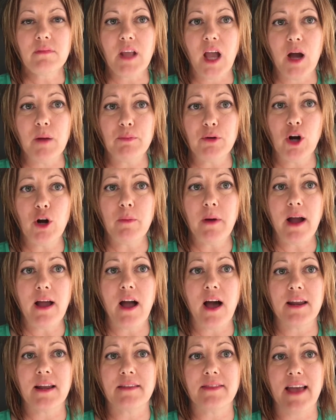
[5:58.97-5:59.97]
A
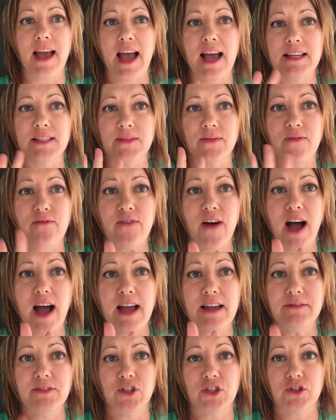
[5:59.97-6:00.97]
probiotic that has
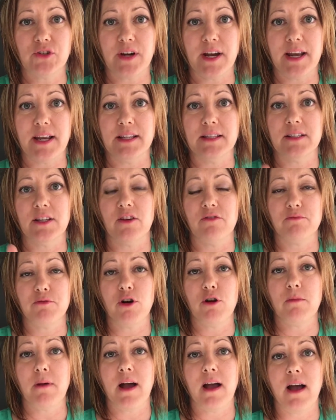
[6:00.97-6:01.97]
5 strains of
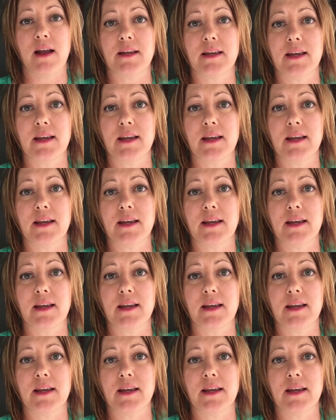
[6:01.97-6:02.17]
probiotic